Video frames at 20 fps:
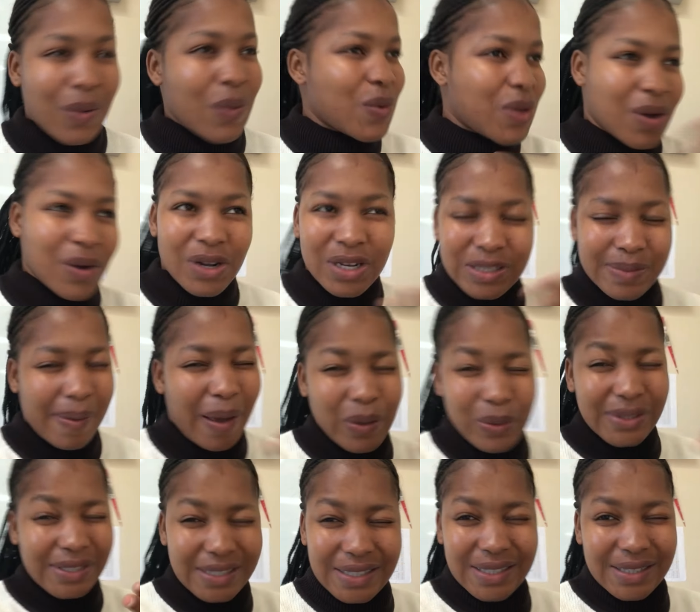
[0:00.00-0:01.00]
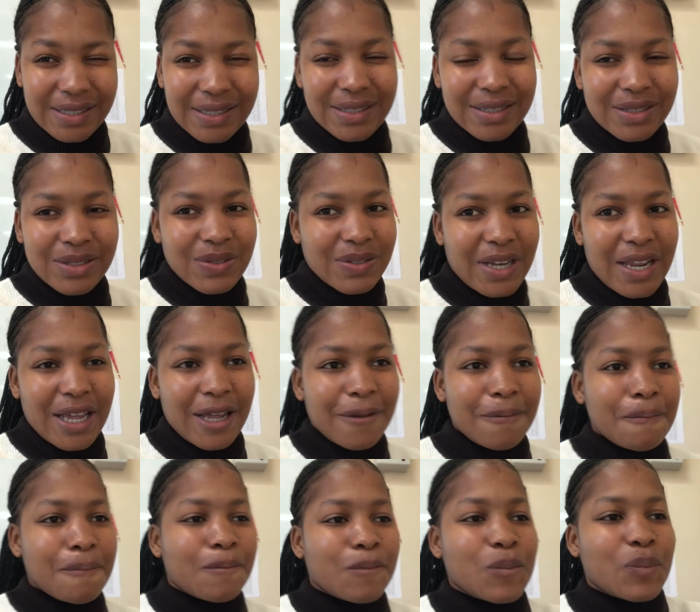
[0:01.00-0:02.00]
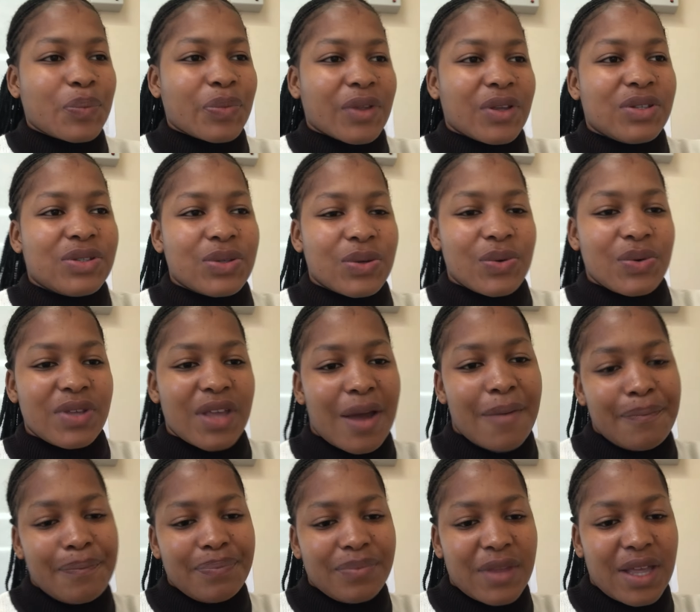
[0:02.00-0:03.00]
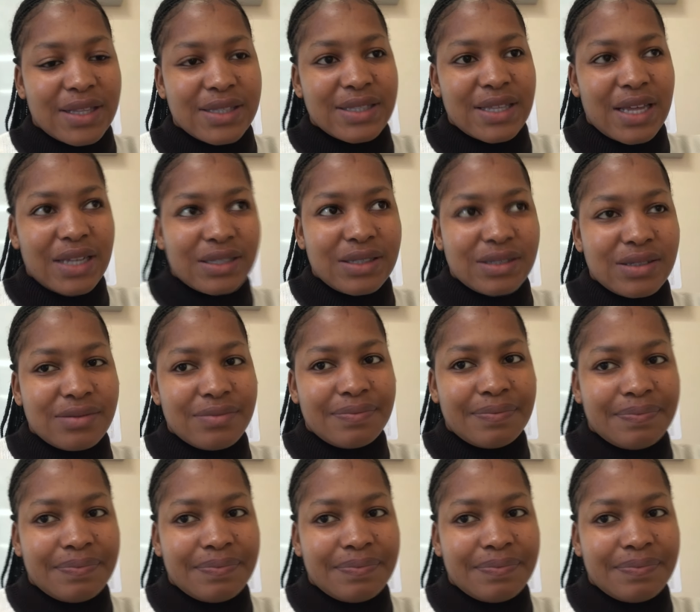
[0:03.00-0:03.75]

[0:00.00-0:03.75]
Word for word: We're gonna spouse today. So yeah, that's that.